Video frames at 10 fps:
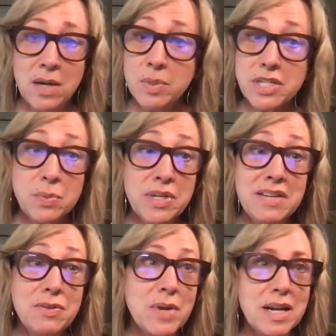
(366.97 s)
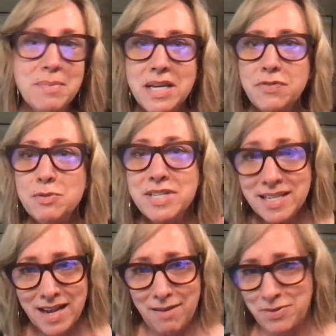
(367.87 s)
Which I wouldn't even recommend if you
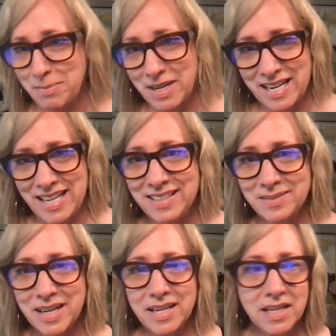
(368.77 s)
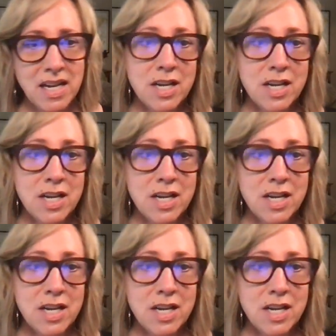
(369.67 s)
did have the money, right?